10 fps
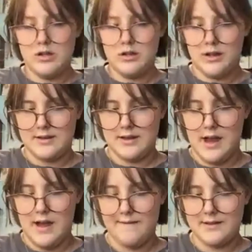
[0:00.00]
Let's see, I
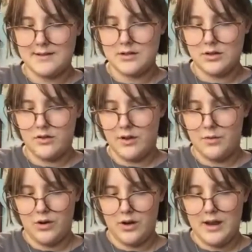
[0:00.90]
have this green
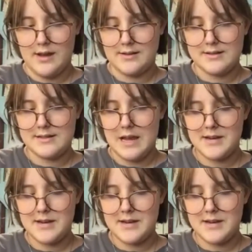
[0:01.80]
one. And it's the same